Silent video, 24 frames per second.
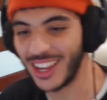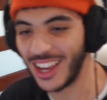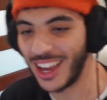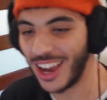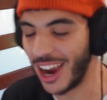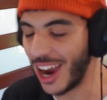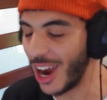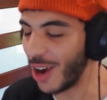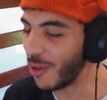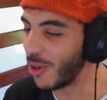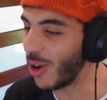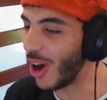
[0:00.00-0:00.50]

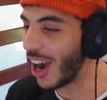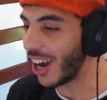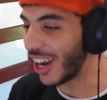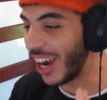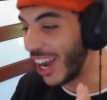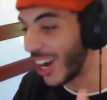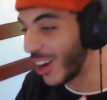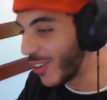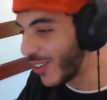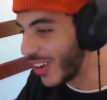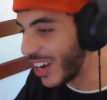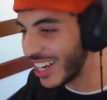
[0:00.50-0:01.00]
Well, I kind
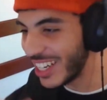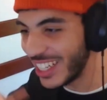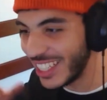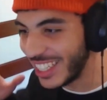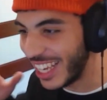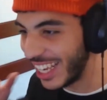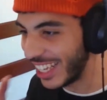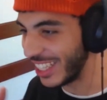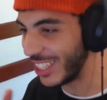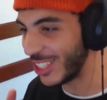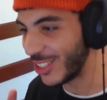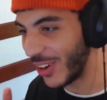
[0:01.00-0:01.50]
of want to just
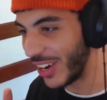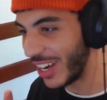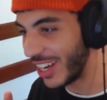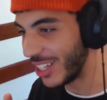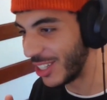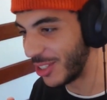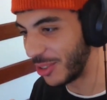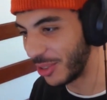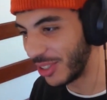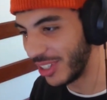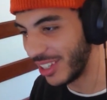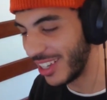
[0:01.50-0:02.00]
get straight
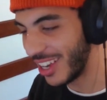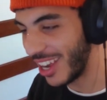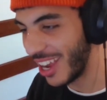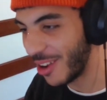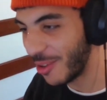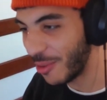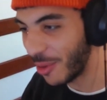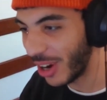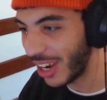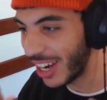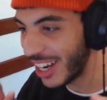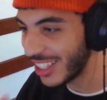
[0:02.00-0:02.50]
into it, and
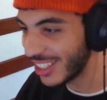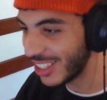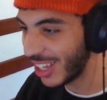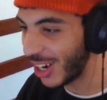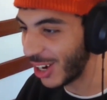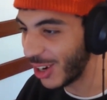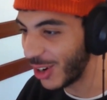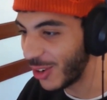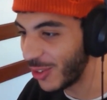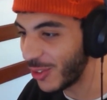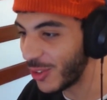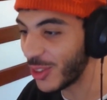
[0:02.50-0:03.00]
we're going to start it
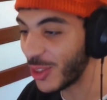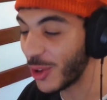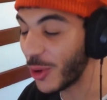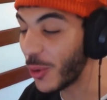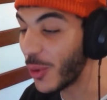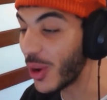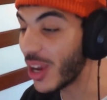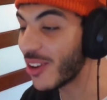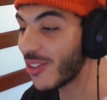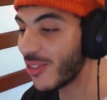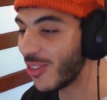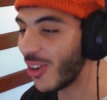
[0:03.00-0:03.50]
off with
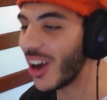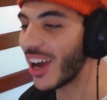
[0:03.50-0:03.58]
quick fire